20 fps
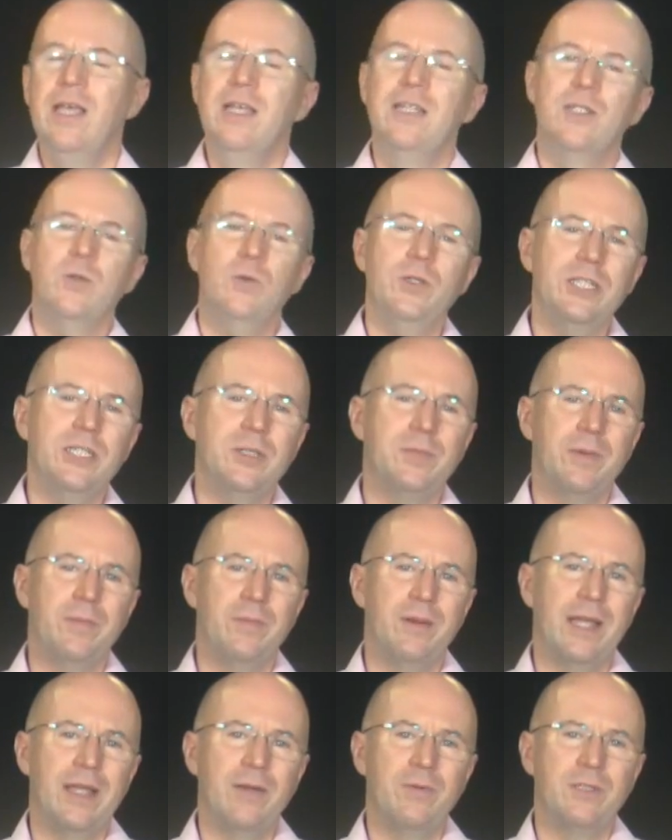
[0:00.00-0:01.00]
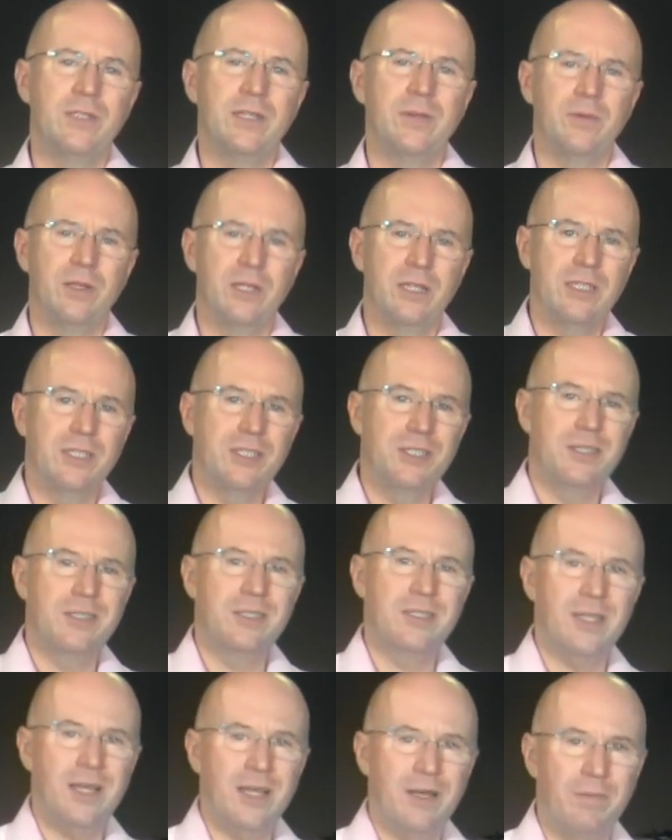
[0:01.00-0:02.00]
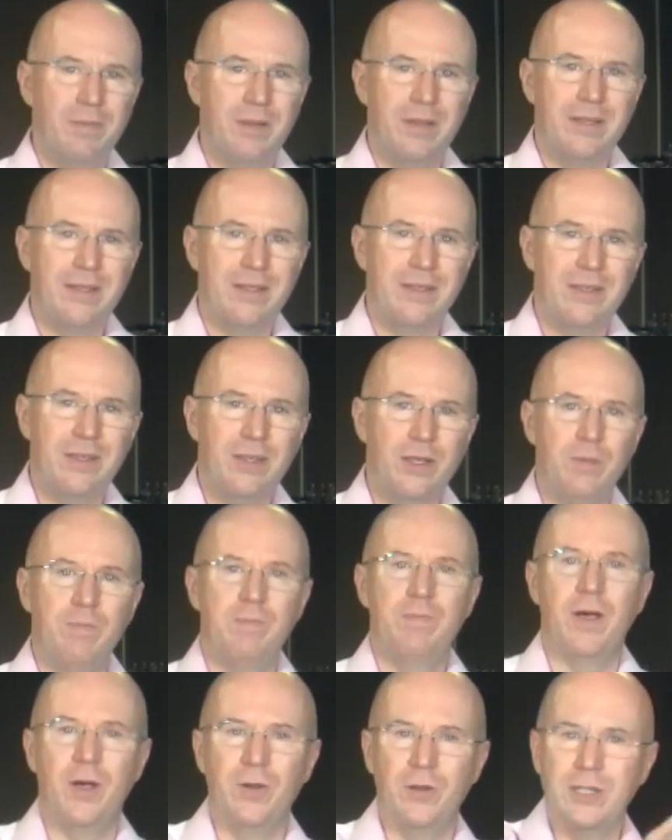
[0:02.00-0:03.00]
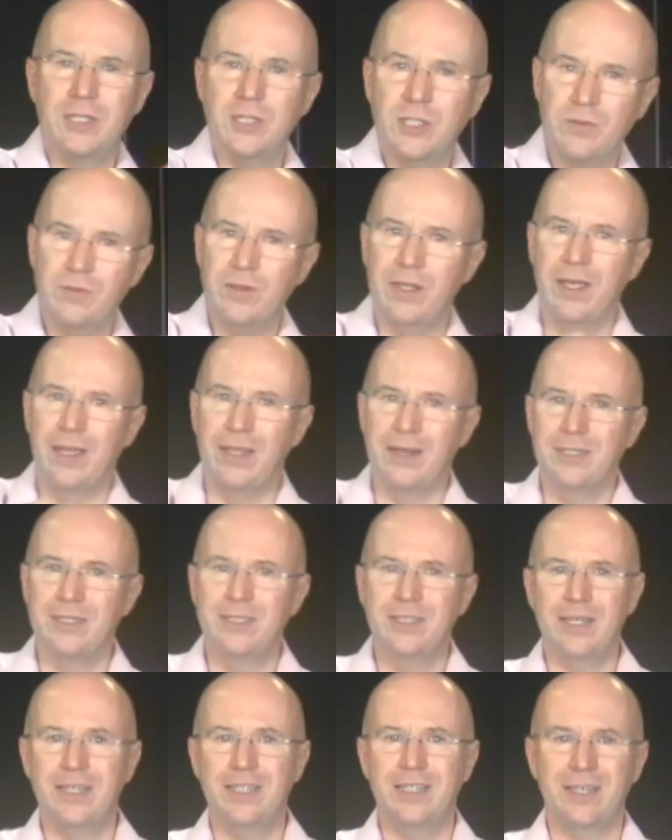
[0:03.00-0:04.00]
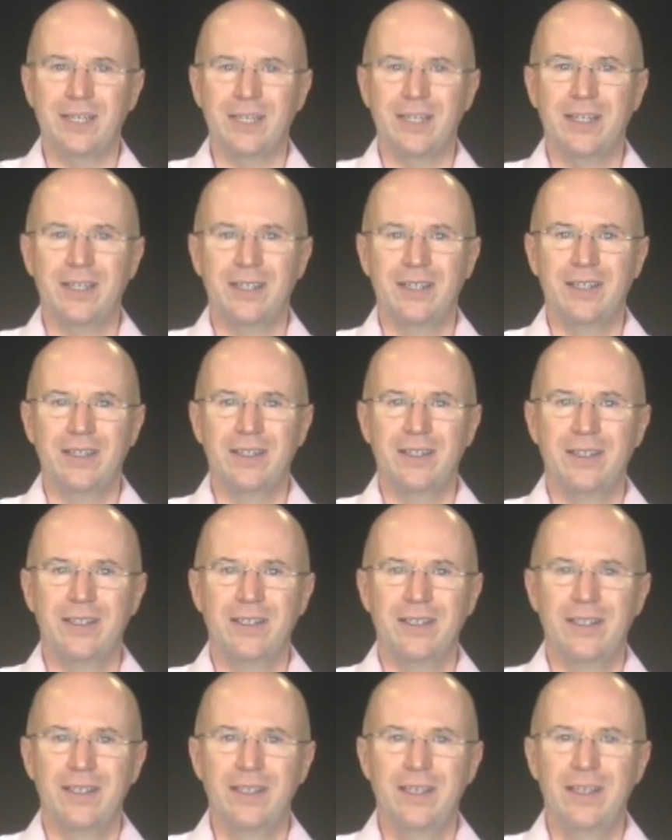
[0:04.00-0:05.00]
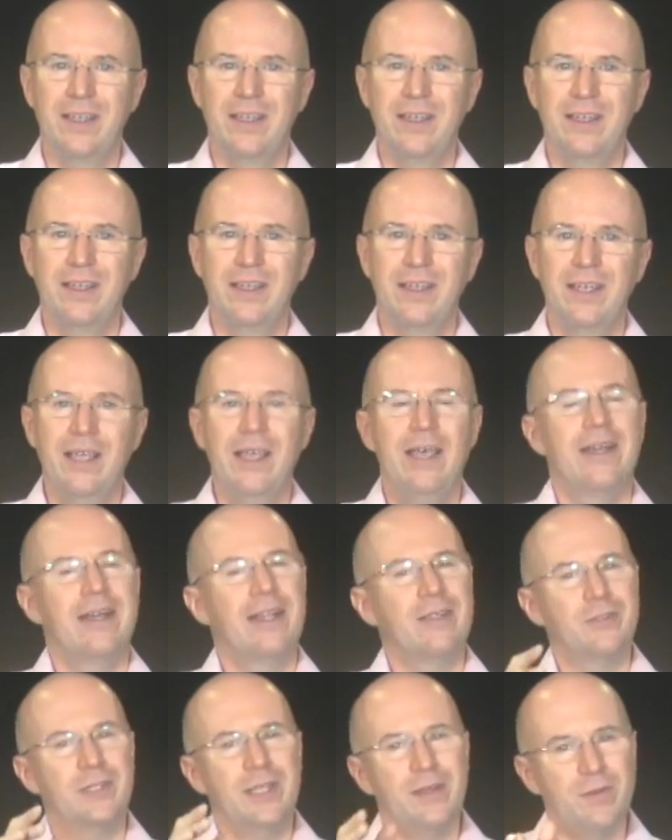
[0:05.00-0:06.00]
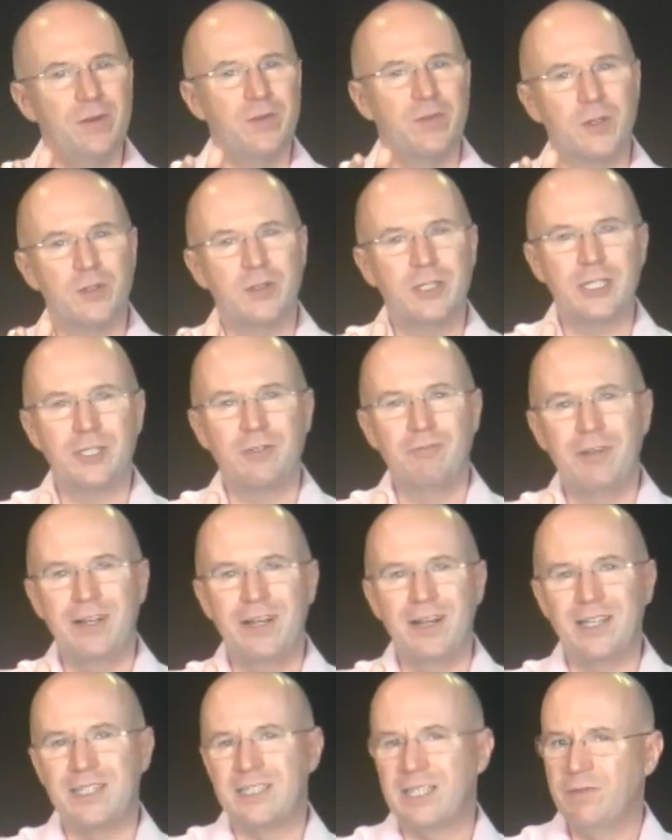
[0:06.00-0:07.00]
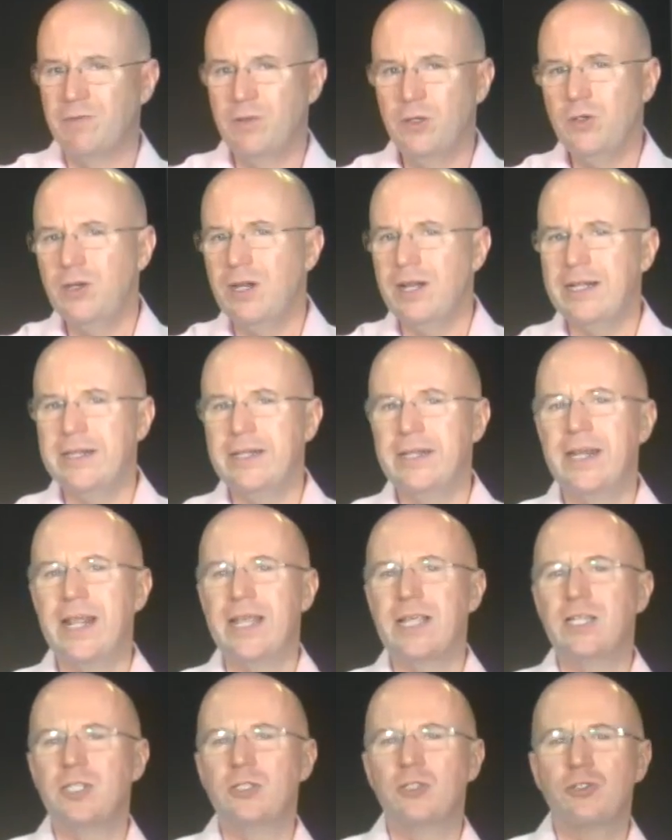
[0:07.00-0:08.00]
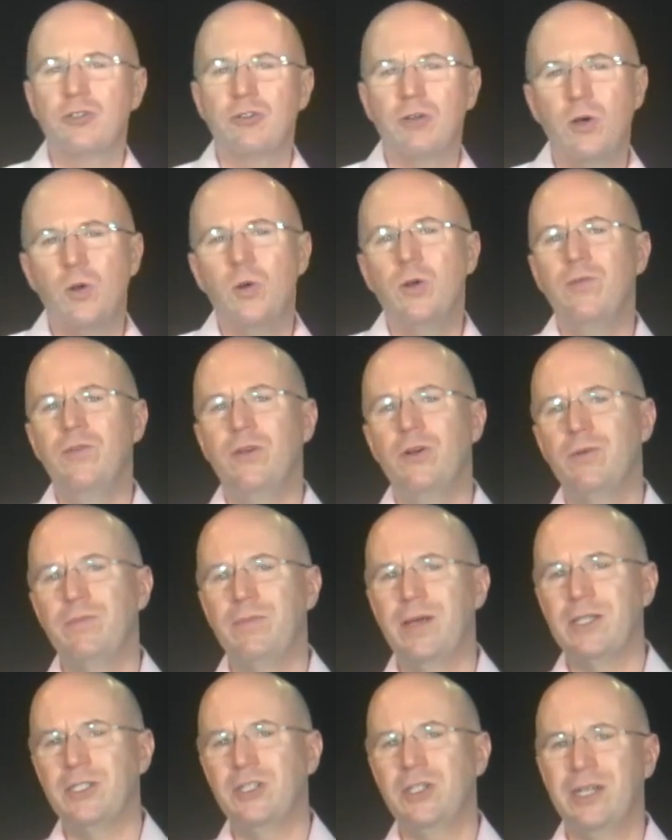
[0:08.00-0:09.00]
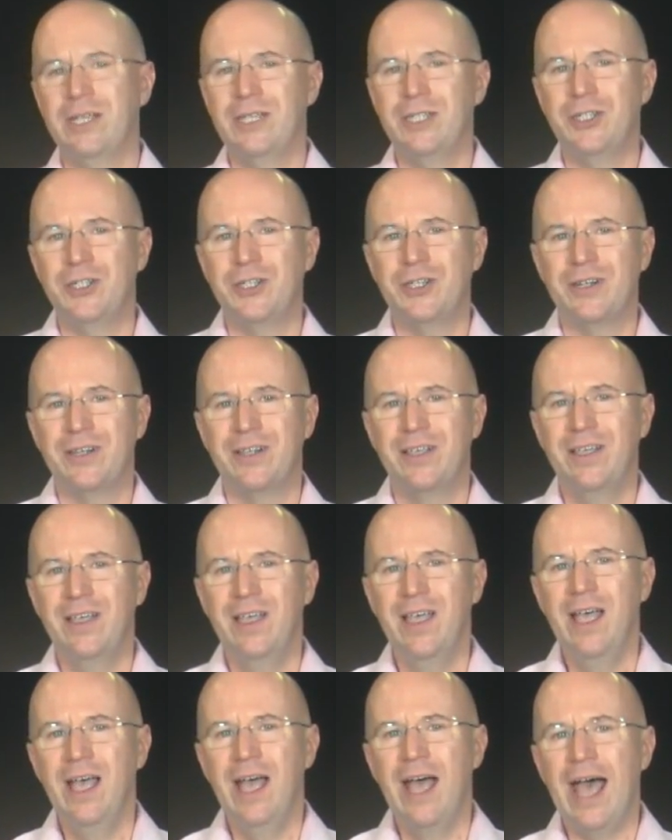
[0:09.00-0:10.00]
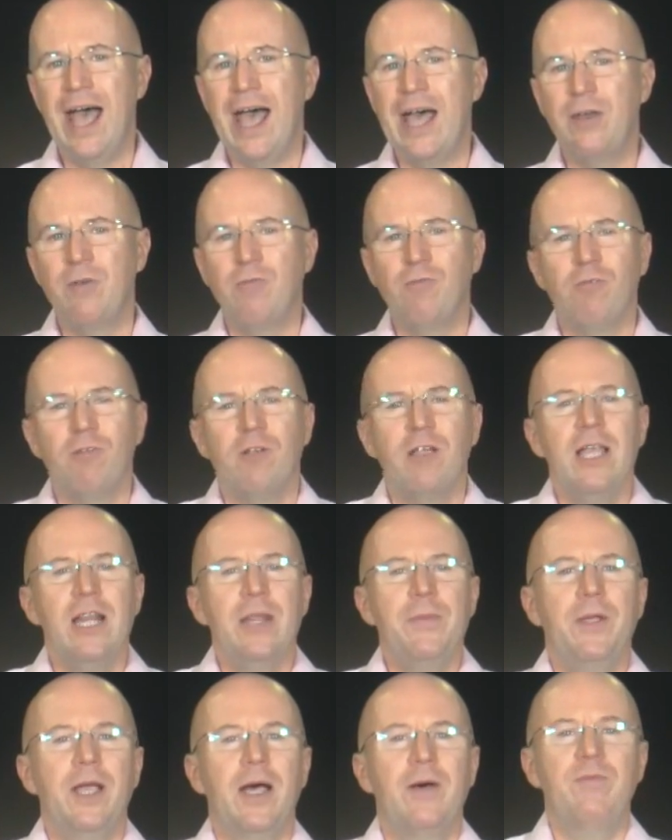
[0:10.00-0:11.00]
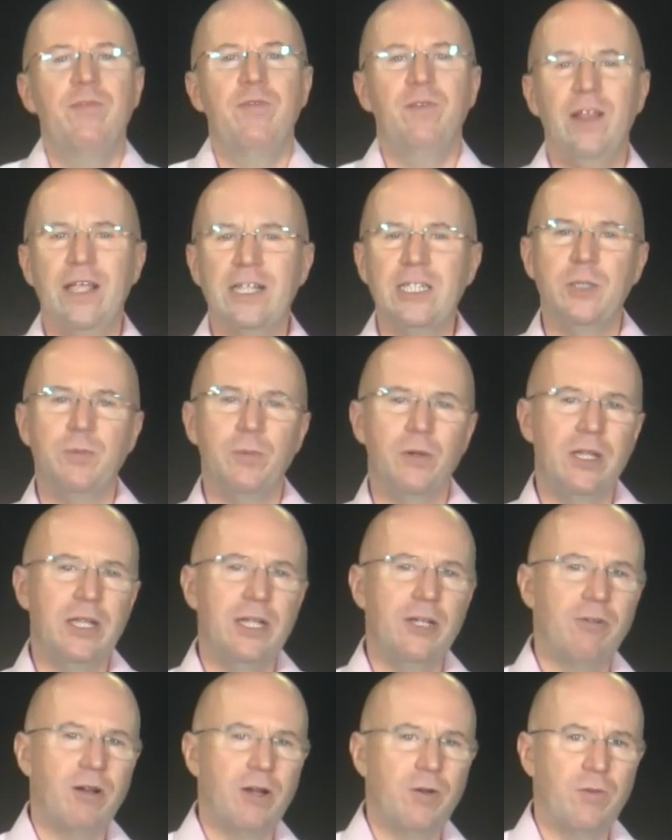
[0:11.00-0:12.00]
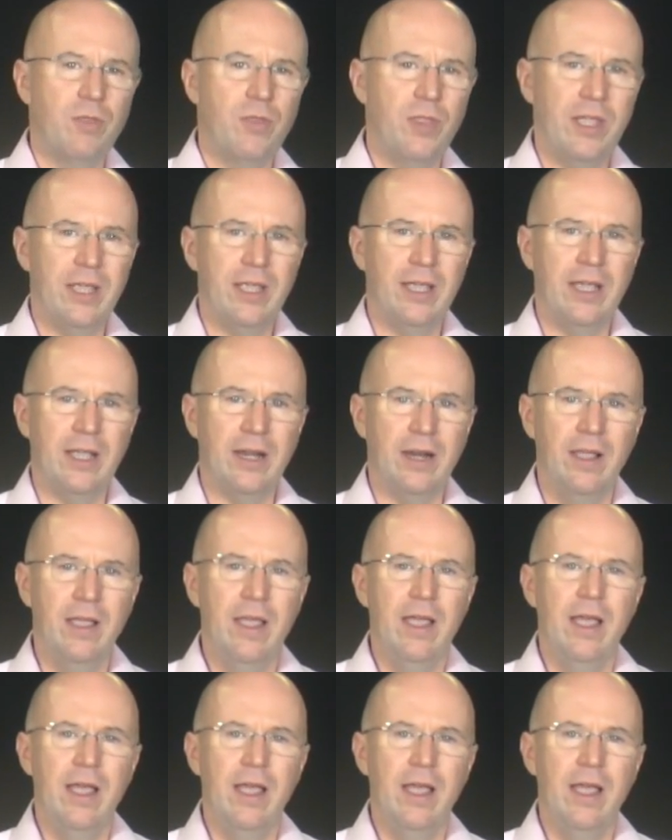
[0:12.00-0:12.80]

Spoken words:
So we've just been playing with some of the sub-components of kinesthetic. Now several of you have just realized if you'd like to take control of your imagination and really become flexible in your own thinking,